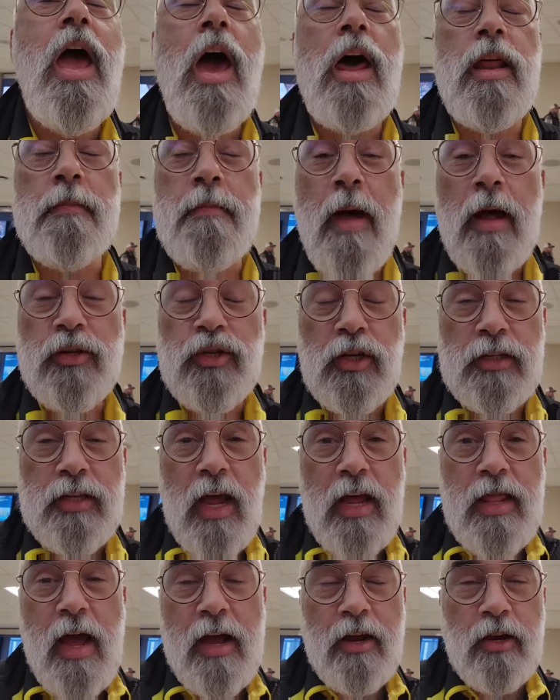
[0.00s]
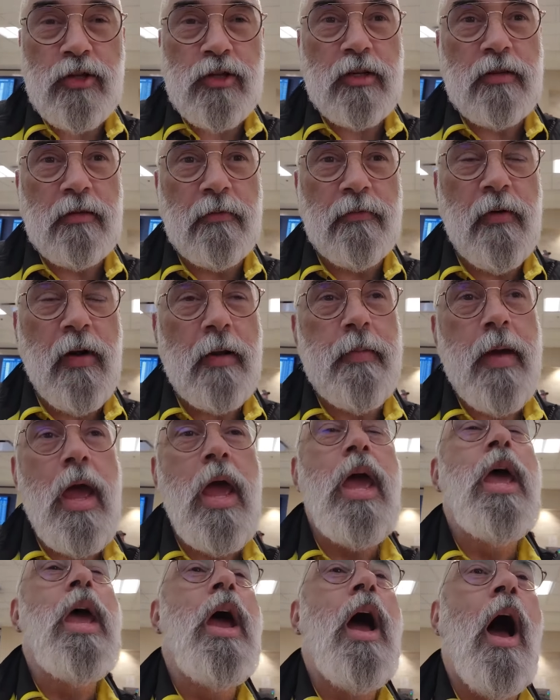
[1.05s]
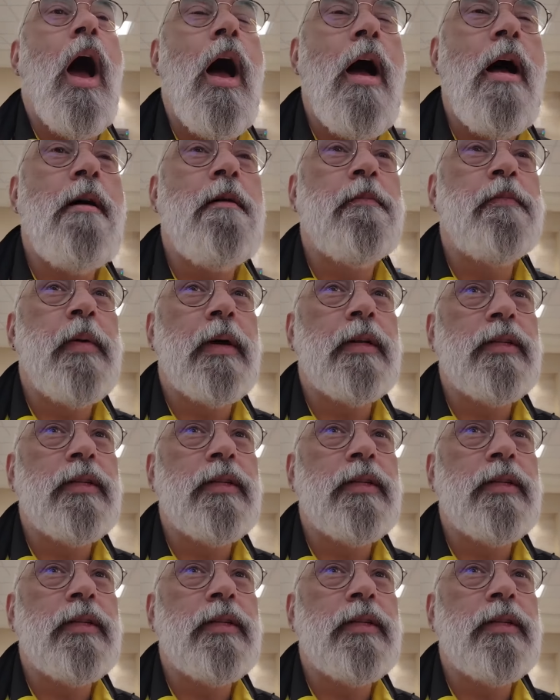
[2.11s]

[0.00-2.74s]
And I'm not just saying that because she's in front of me. I